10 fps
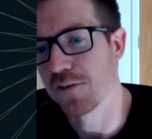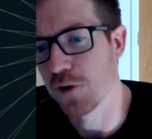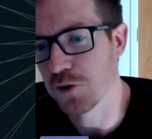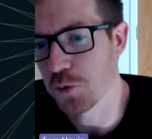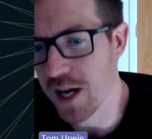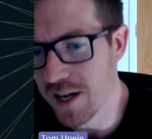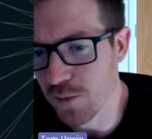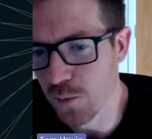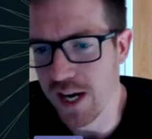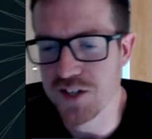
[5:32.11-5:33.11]
And of course,
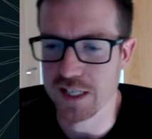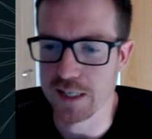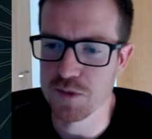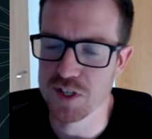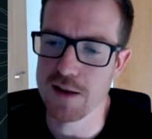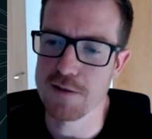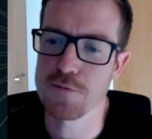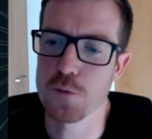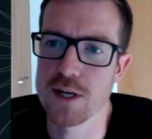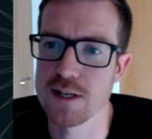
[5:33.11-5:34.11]
when it is deemed
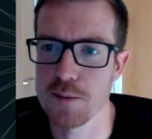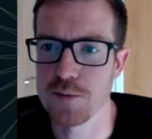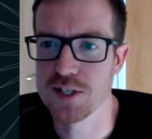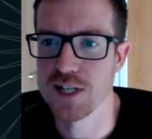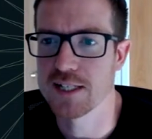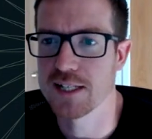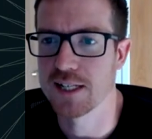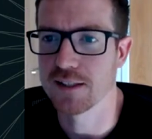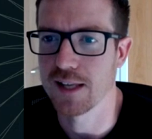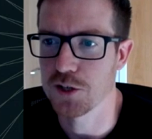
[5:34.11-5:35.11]
safe, we are
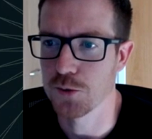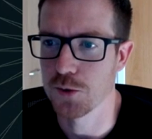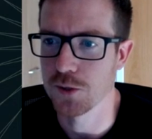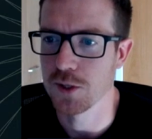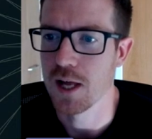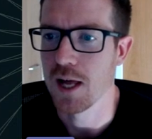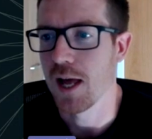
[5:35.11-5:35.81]
protecting the actual